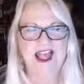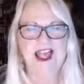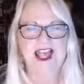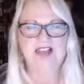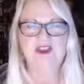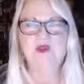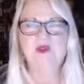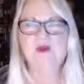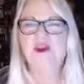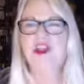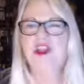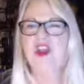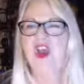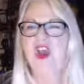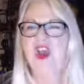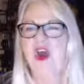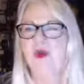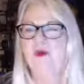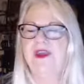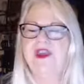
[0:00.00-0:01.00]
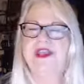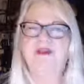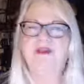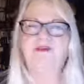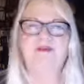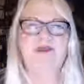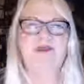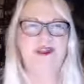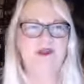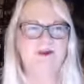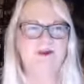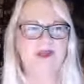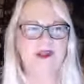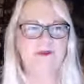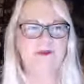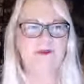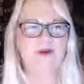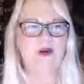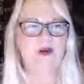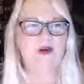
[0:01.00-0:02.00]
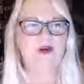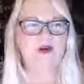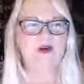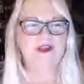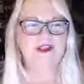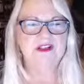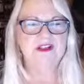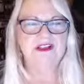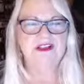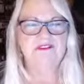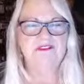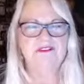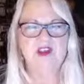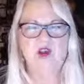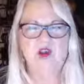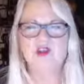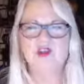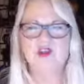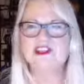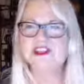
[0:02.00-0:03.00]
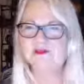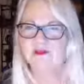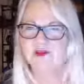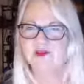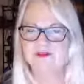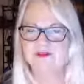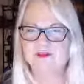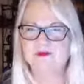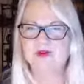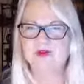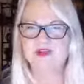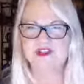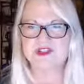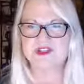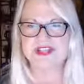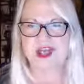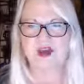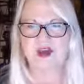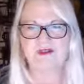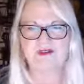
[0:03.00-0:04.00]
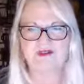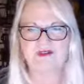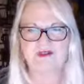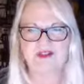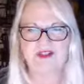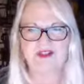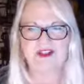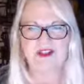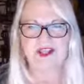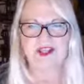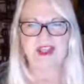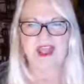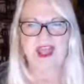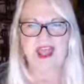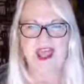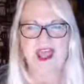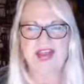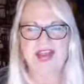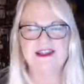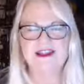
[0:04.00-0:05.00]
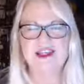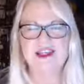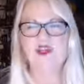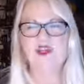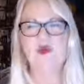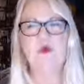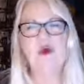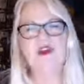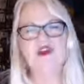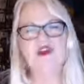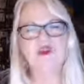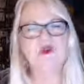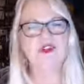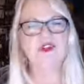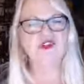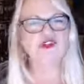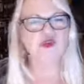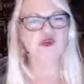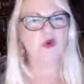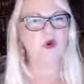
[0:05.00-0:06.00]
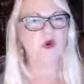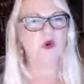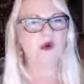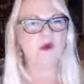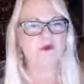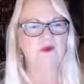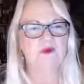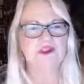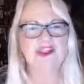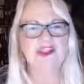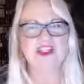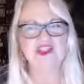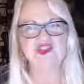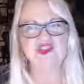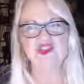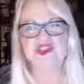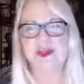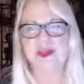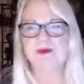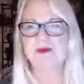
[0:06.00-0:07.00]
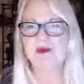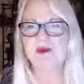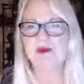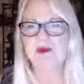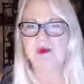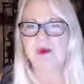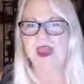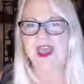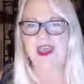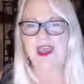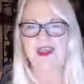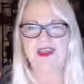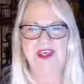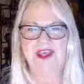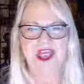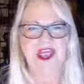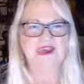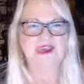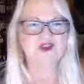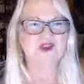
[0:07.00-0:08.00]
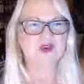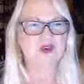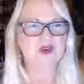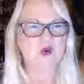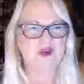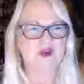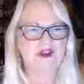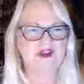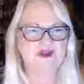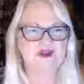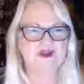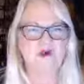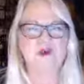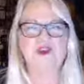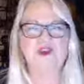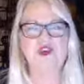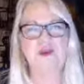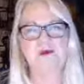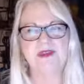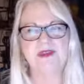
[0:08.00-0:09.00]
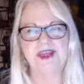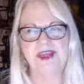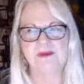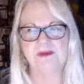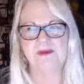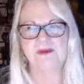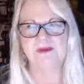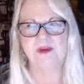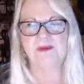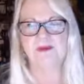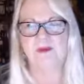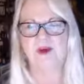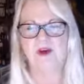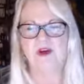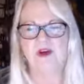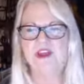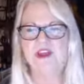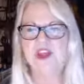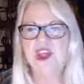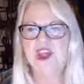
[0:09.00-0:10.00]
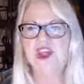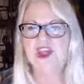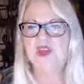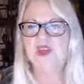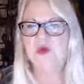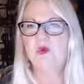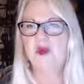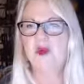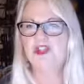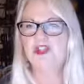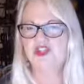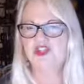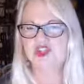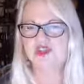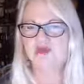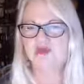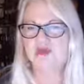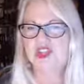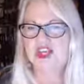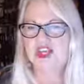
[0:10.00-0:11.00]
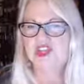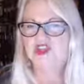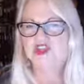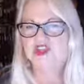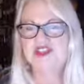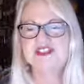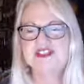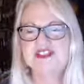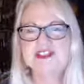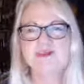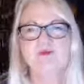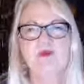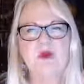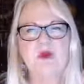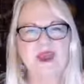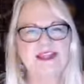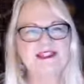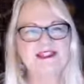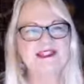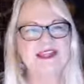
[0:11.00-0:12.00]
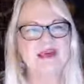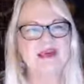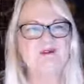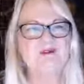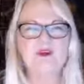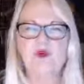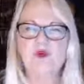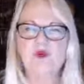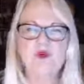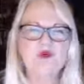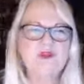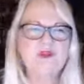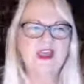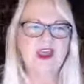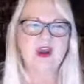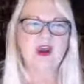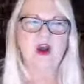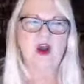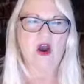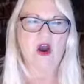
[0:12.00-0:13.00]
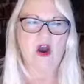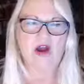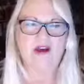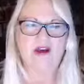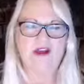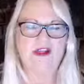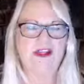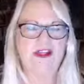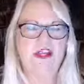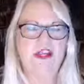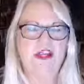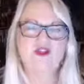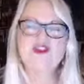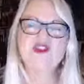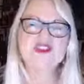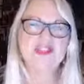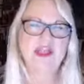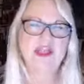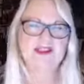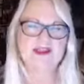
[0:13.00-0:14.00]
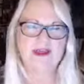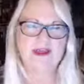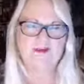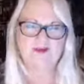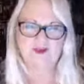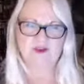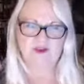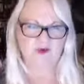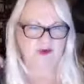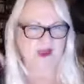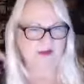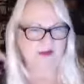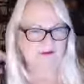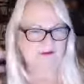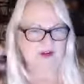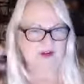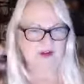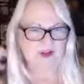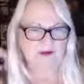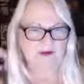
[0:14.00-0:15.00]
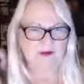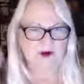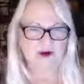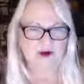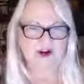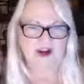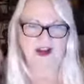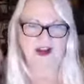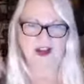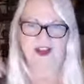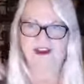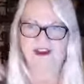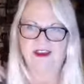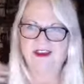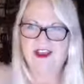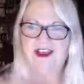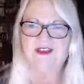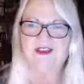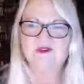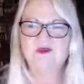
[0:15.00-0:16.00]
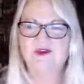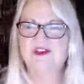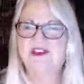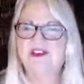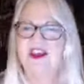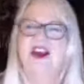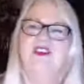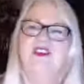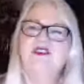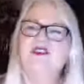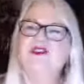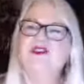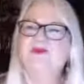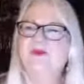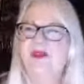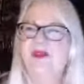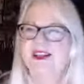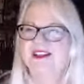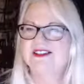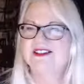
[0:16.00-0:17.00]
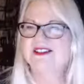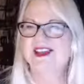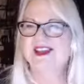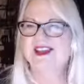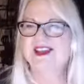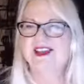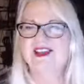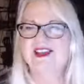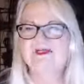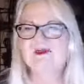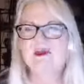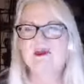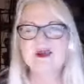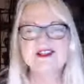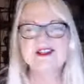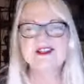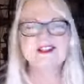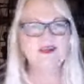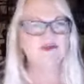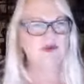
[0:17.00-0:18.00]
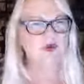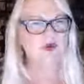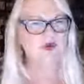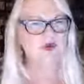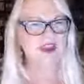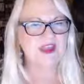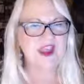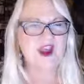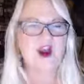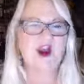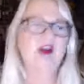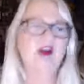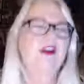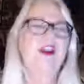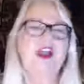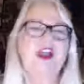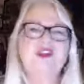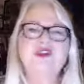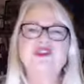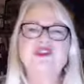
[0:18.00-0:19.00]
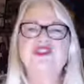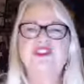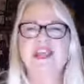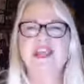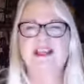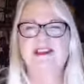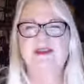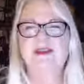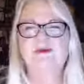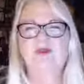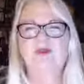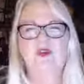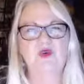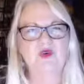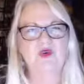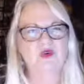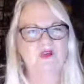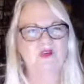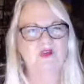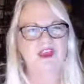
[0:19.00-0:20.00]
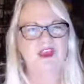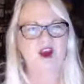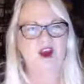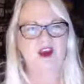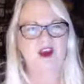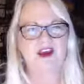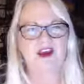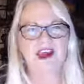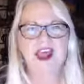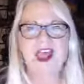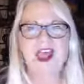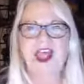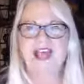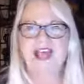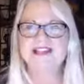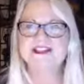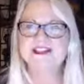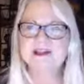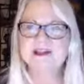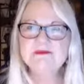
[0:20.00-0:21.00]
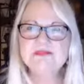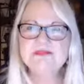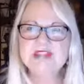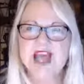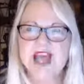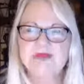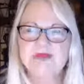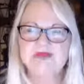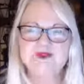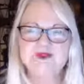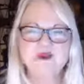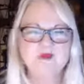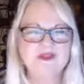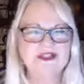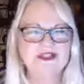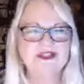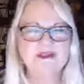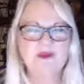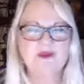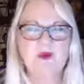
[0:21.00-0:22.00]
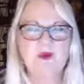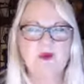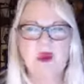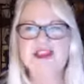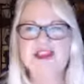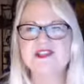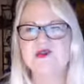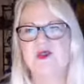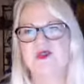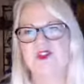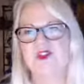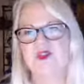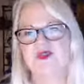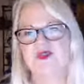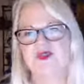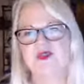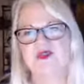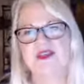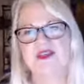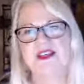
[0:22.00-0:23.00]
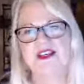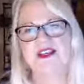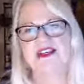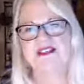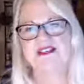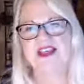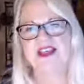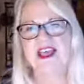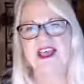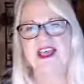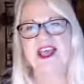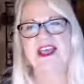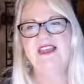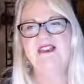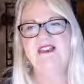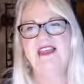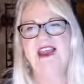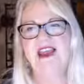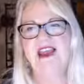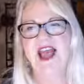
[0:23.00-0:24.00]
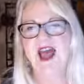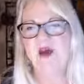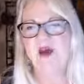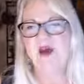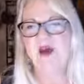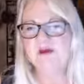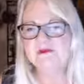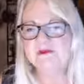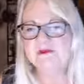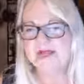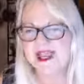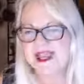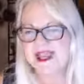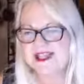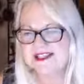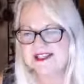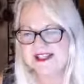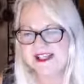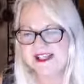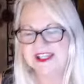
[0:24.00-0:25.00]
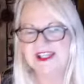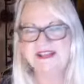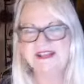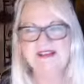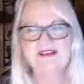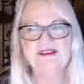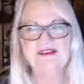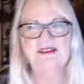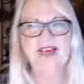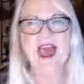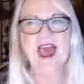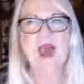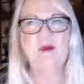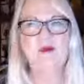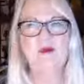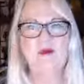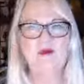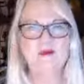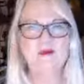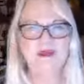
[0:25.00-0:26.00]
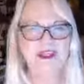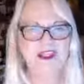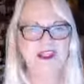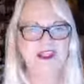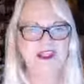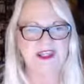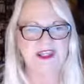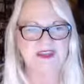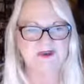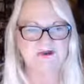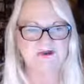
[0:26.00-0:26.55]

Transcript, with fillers: And you want to go in and meet people that are different from yourself and that you want to enjoy with each step of the way as you're going through and you're meeting people. You want to just embrace them for who they are and understand them for who, I've fallen apart, aren't I? You want to understand, embrace them for who they are and understand them for who they are. And sometimes you'll be surprised when you do this, that how amazing that will be.